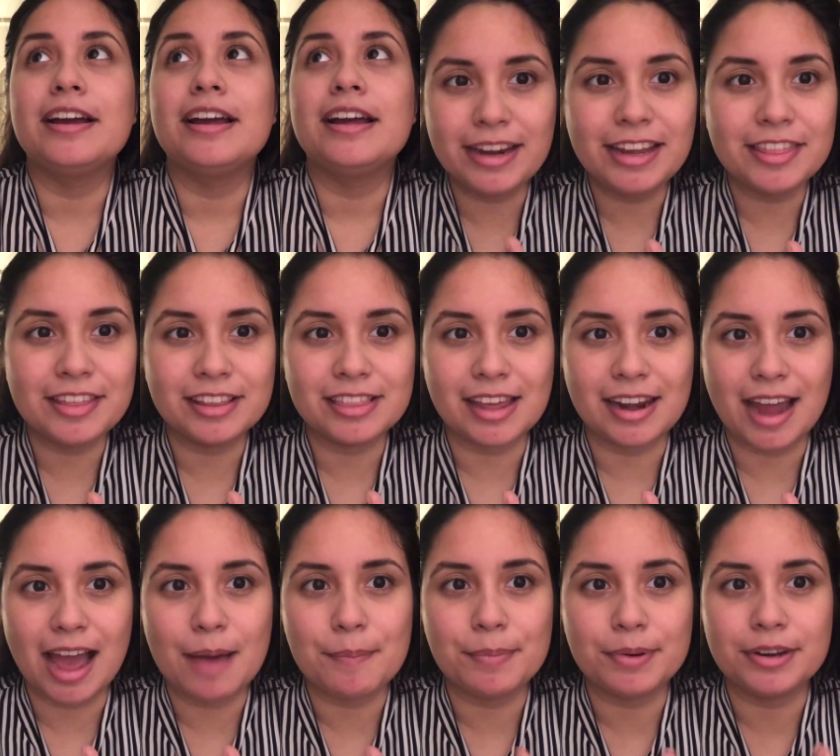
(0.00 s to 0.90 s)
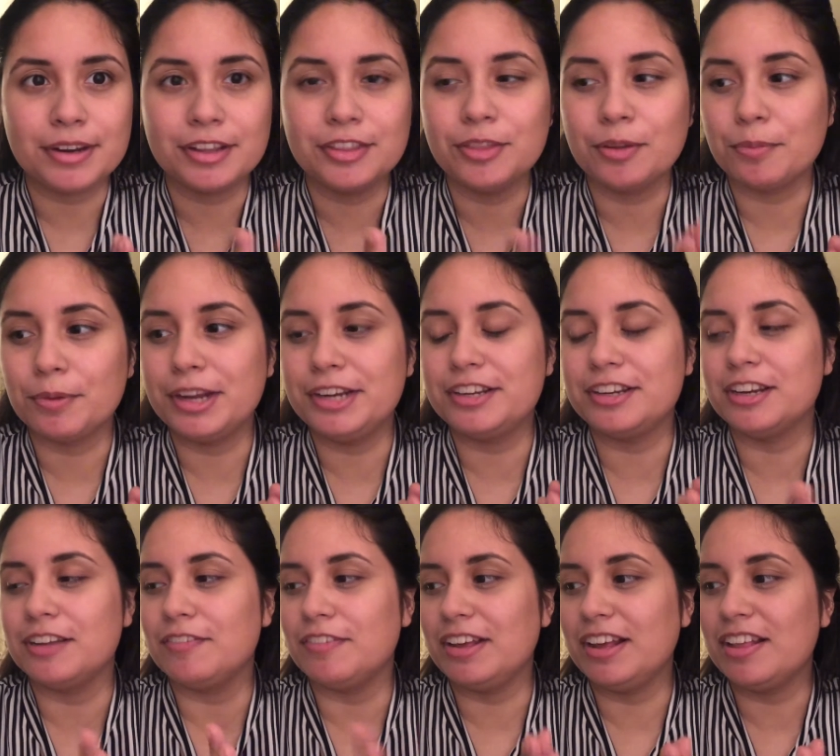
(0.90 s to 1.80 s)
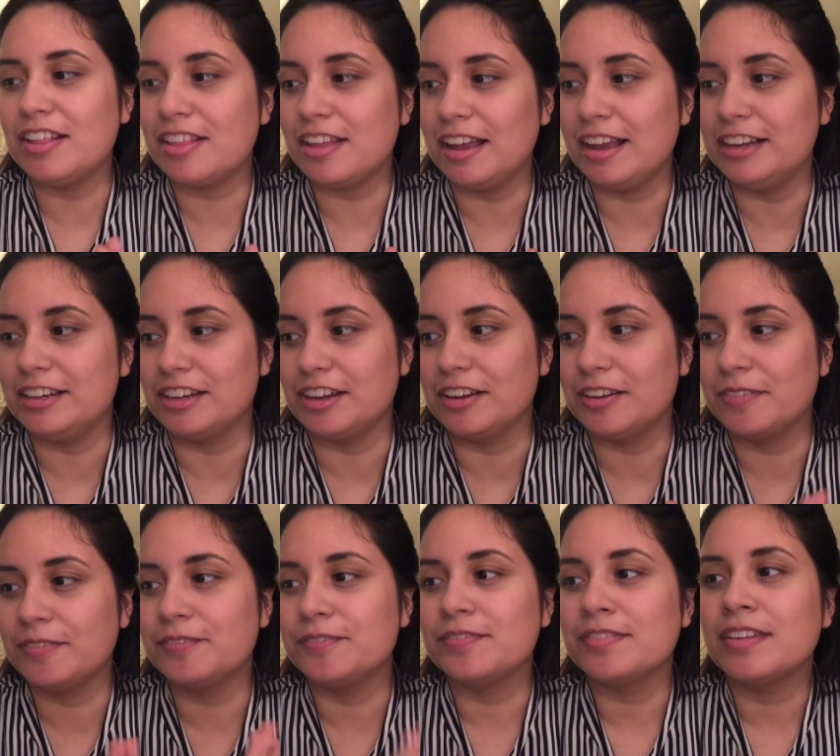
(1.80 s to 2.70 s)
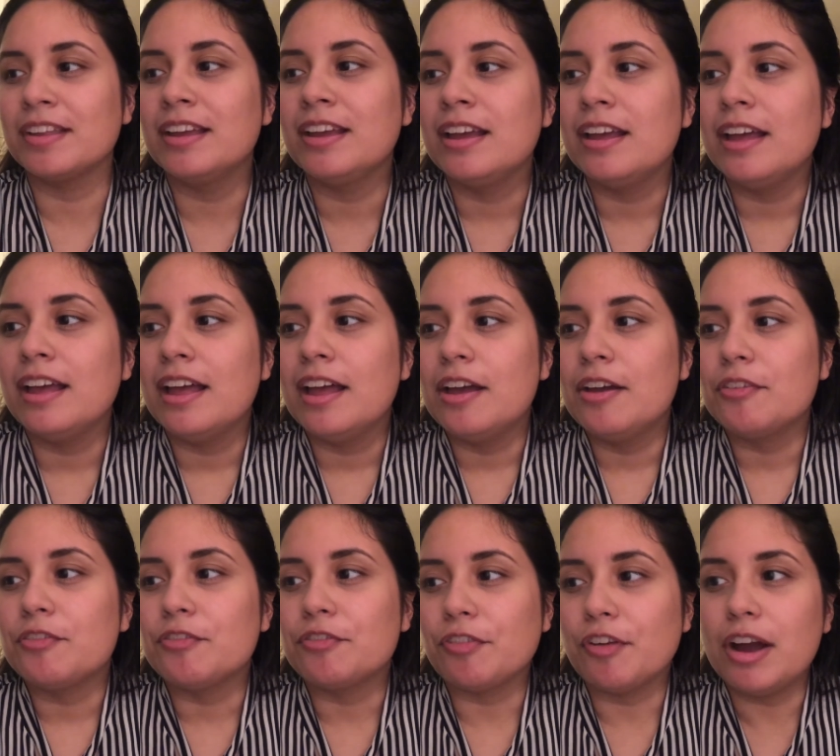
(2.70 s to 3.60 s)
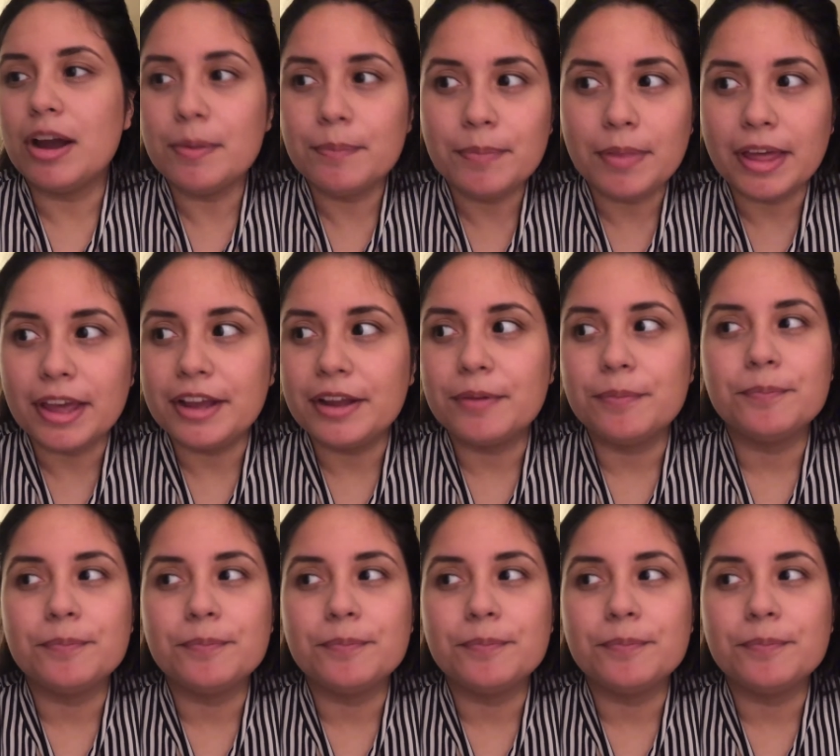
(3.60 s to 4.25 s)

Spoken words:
that happened in the region of East Asia, from like